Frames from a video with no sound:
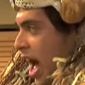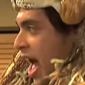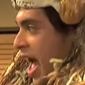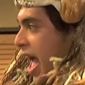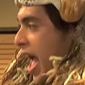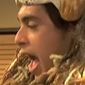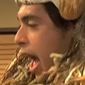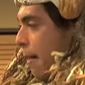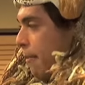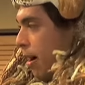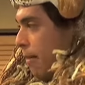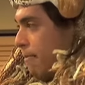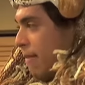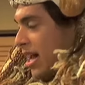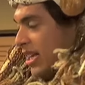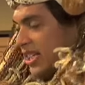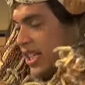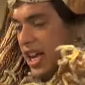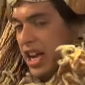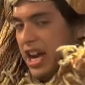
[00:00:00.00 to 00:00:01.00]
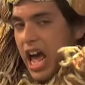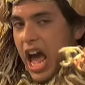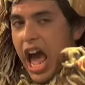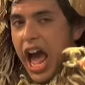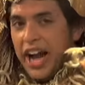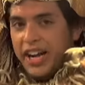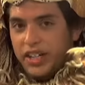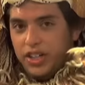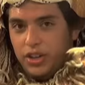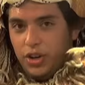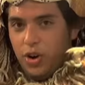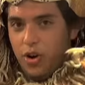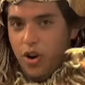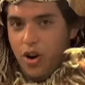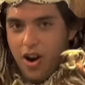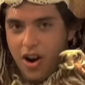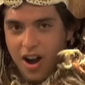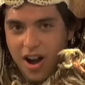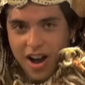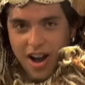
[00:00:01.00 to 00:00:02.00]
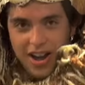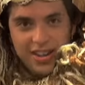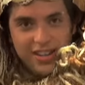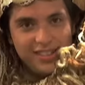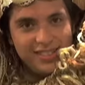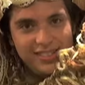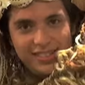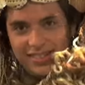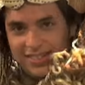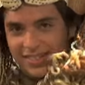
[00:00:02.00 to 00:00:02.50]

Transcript: I am a method actor